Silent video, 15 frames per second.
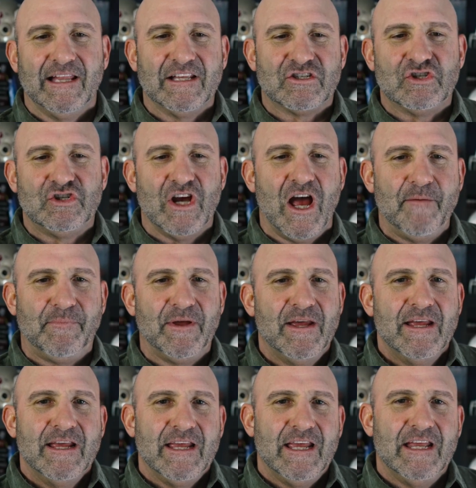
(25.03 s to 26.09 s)
let's jump
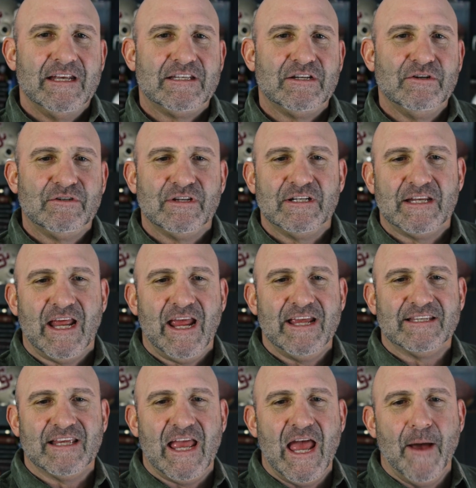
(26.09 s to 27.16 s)
into
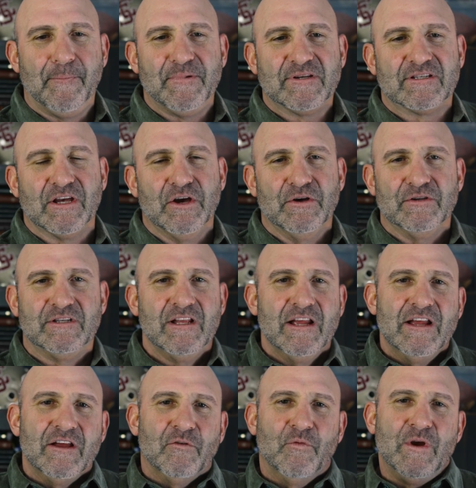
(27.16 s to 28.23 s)
today's episode.
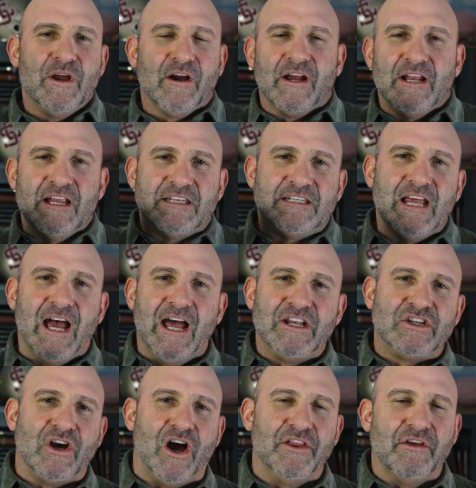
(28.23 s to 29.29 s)
We are going to
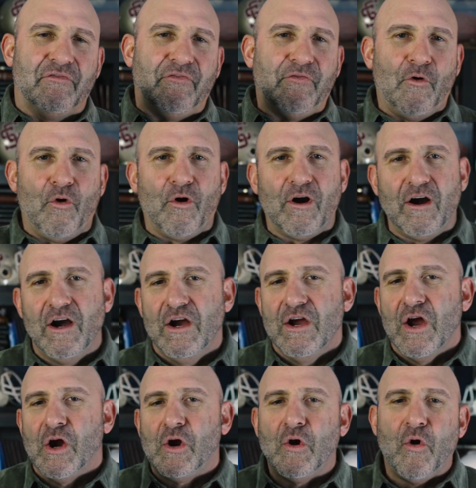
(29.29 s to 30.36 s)
touch on the 4
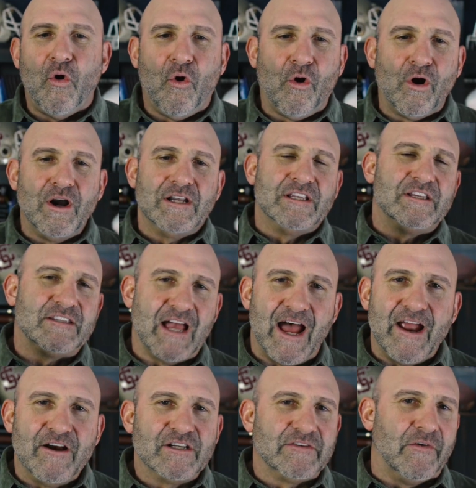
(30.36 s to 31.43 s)
core
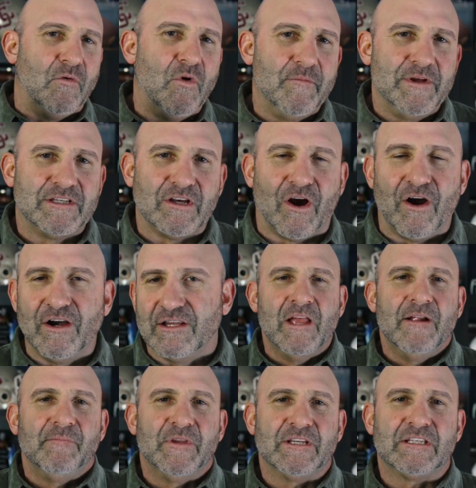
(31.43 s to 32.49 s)
desires of a woman's heart.
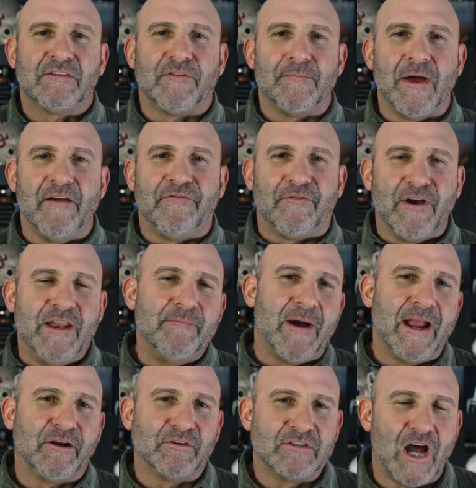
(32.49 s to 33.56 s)
This is from my friend
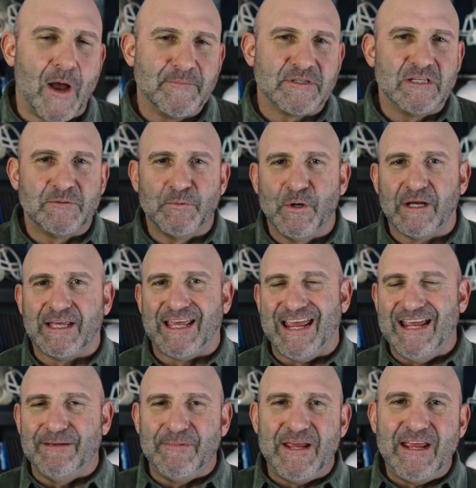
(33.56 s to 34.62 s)
Michael Thompson's book,
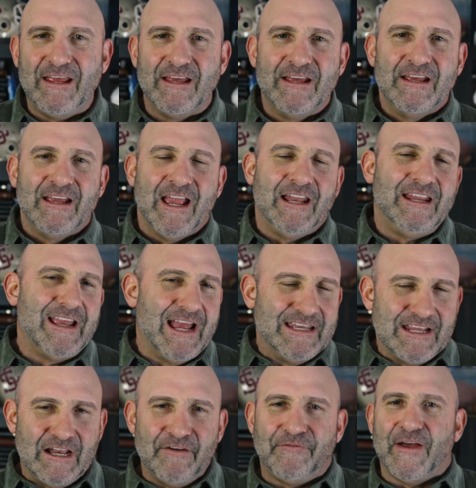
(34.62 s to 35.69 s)
King Me, and he
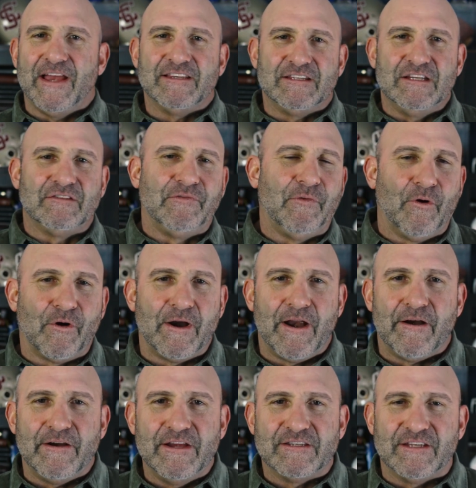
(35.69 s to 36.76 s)
identifies these 4
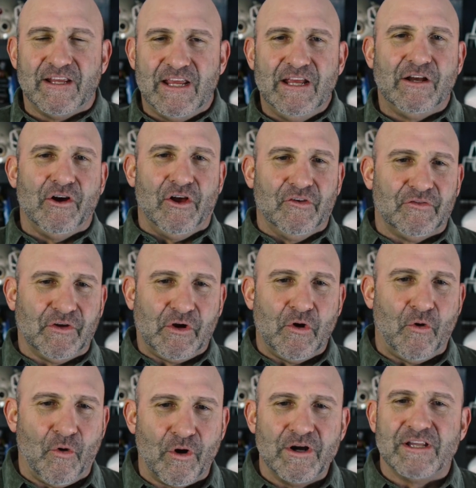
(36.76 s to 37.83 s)
areas that he calls the
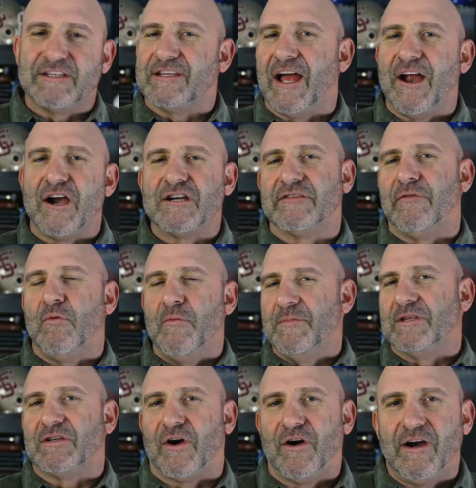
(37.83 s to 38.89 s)
core desires of a
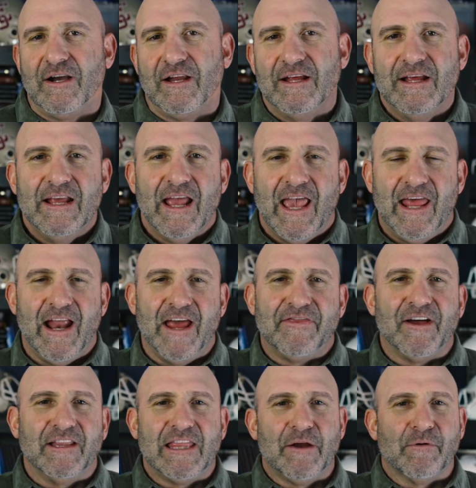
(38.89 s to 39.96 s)
woman's heart, and I
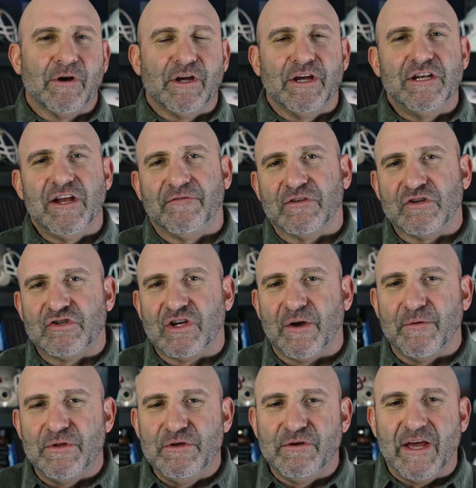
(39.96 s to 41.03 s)
thought they were good enough to share
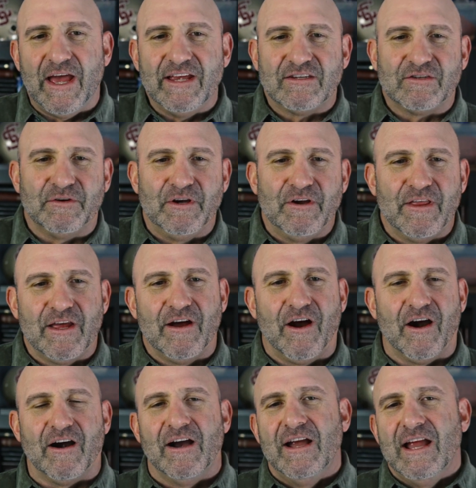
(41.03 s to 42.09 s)
with you guys, so here they
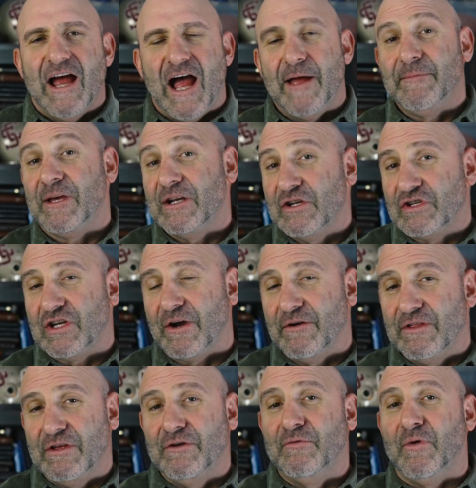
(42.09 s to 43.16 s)
are. I'm going to share
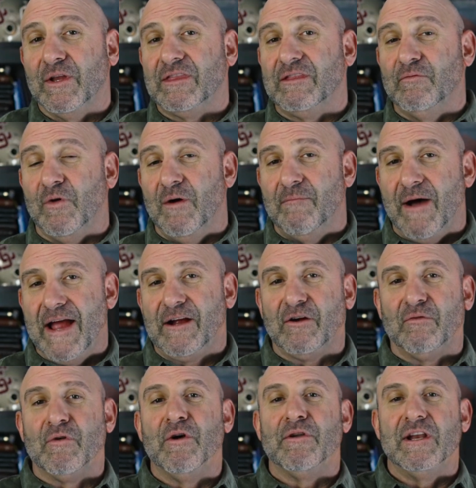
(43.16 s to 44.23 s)
with you what
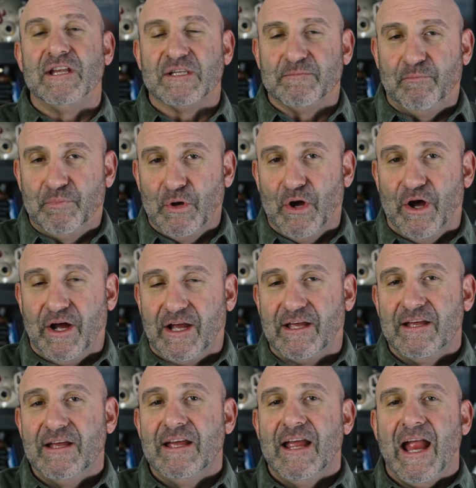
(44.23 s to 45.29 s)
Michael wrote in his book,
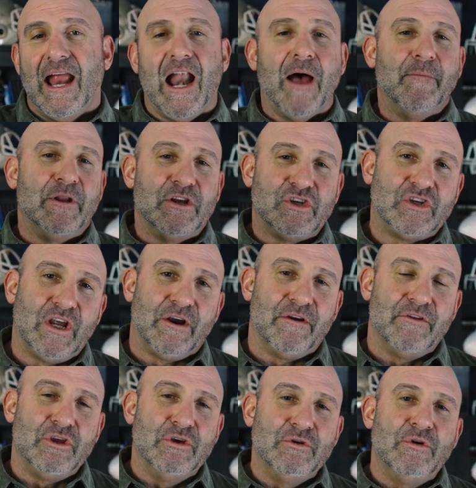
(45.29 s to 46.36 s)
and I'm going to share
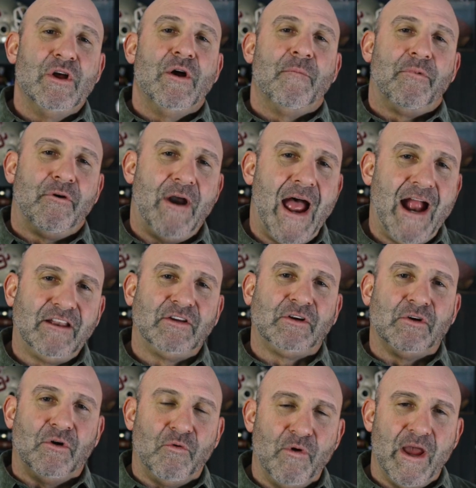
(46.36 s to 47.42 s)
with you
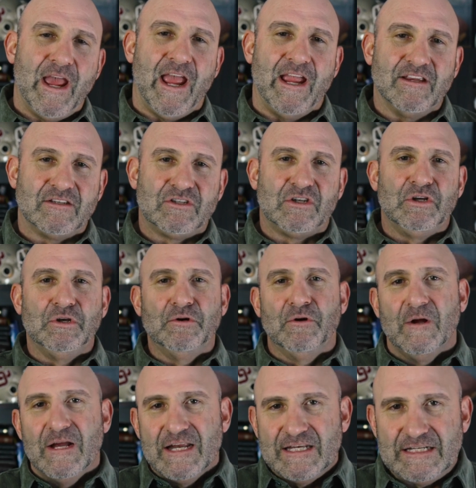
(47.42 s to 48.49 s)
practical ways to
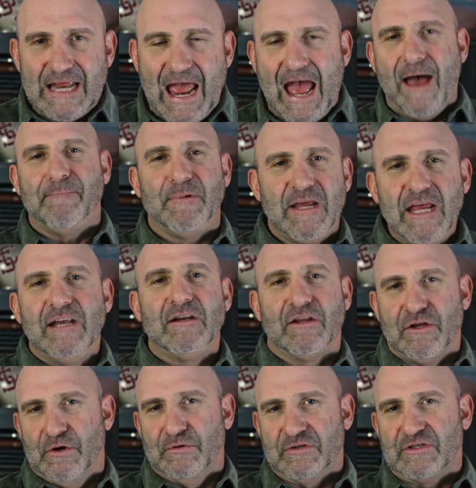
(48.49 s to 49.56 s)
tap into
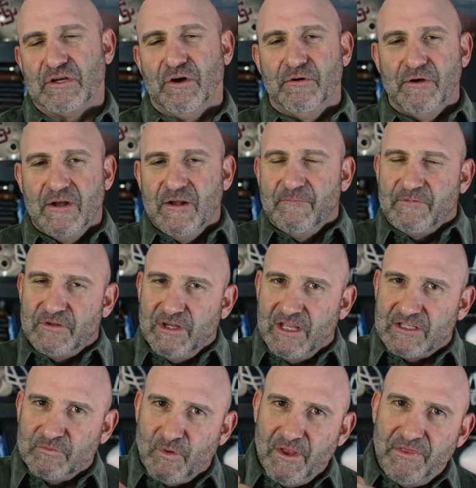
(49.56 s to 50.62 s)
those. So
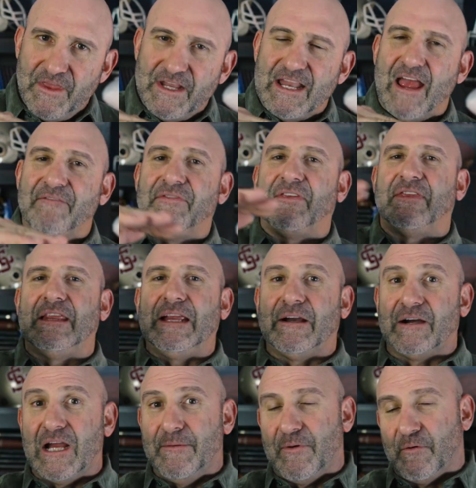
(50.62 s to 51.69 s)
it's one thing to have
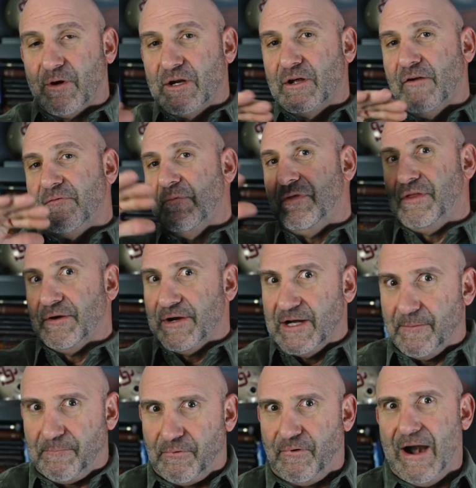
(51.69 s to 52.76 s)
theory, but we're going to go from theory
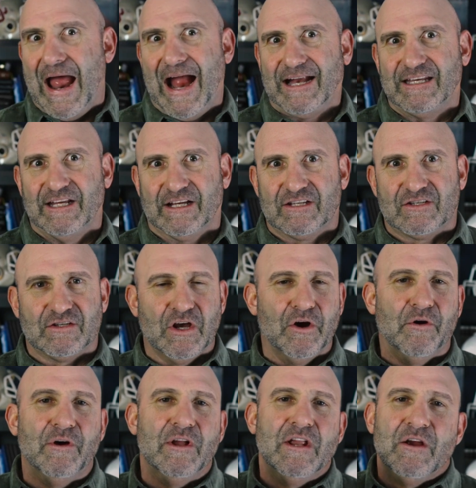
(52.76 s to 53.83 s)
to practice. So